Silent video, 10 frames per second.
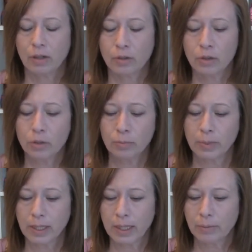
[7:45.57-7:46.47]

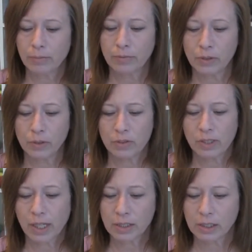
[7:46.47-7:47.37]
group camp food
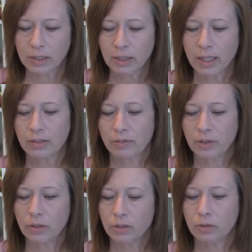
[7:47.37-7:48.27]
section has a
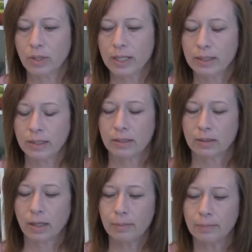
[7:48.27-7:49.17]
few new
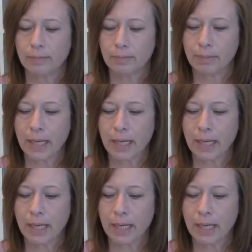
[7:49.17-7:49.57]
ideas up.